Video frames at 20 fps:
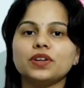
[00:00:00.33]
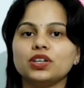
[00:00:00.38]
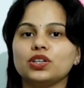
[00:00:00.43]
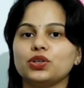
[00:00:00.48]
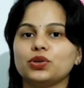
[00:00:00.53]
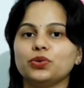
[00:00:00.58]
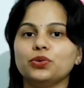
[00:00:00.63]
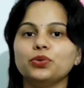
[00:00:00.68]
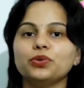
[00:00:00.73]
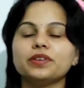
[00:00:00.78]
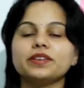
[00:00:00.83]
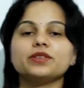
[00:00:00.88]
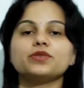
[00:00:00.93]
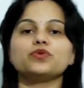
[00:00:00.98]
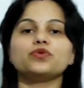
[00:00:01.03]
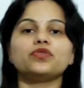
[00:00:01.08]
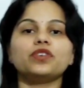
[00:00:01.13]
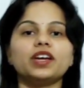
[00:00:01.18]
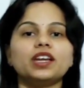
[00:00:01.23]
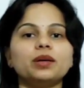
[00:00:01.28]
video
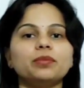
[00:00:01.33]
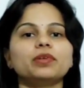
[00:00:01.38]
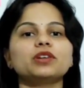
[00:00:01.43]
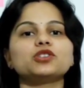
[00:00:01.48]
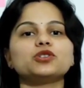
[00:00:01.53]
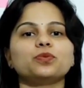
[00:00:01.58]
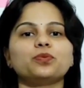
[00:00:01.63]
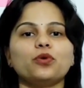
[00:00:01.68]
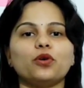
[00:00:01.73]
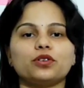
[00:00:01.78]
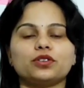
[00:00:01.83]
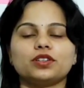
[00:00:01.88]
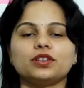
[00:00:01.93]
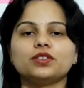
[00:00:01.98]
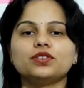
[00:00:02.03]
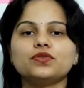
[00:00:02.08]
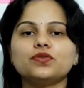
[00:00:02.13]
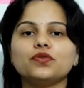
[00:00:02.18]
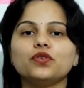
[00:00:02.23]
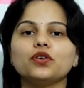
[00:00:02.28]
is very much
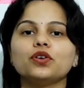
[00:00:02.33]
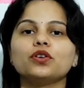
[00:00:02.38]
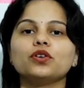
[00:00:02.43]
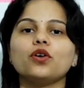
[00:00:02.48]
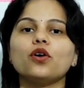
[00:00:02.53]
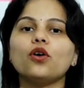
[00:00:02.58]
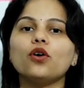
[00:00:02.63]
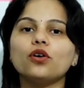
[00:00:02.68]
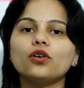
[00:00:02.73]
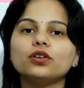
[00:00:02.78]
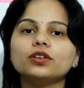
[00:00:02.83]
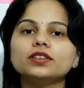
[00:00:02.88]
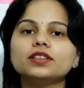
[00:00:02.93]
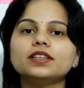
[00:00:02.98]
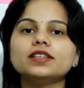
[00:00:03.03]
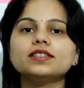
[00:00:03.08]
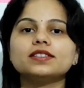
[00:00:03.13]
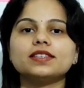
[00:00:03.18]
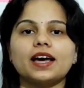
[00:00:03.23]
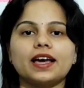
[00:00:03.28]
important for all
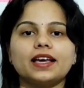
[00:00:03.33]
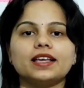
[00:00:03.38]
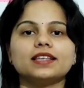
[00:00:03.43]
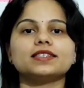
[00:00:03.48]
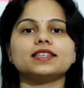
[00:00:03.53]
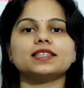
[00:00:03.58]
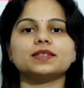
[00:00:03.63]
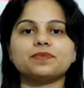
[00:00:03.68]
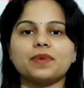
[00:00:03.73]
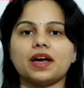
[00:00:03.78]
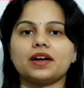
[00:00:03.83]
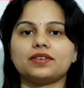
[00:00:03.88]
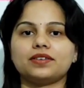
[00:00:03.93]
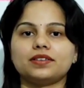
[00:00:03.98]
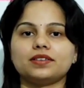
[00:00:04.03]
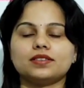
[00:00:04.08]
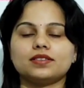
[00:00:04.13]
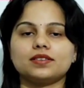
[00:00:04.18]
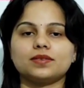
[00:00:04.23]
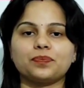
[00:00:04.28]
the science
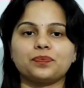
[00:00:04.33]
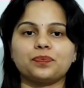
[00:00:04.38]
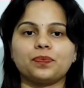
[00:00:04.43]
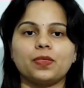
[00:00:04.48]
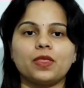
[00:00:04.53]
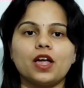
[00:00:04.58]
aspirants.